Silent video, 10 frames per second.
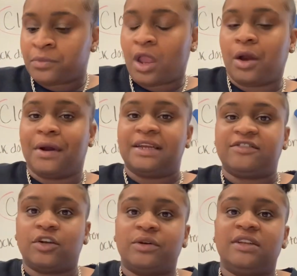All right,
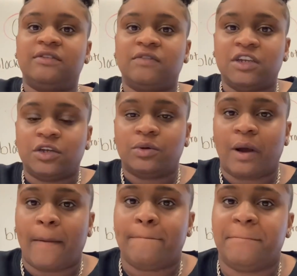so in this video,
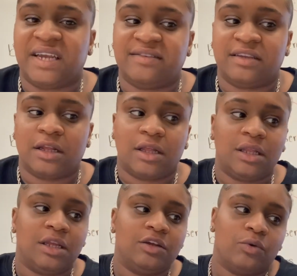I'm
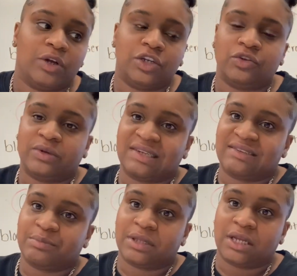basically going to
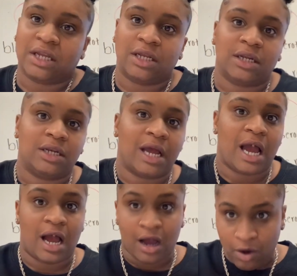explain
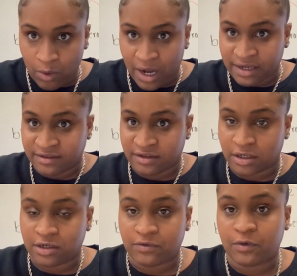how I
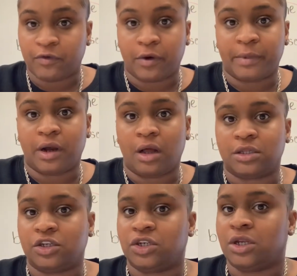study for
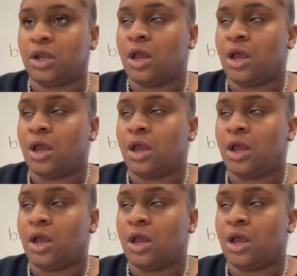pharmacology.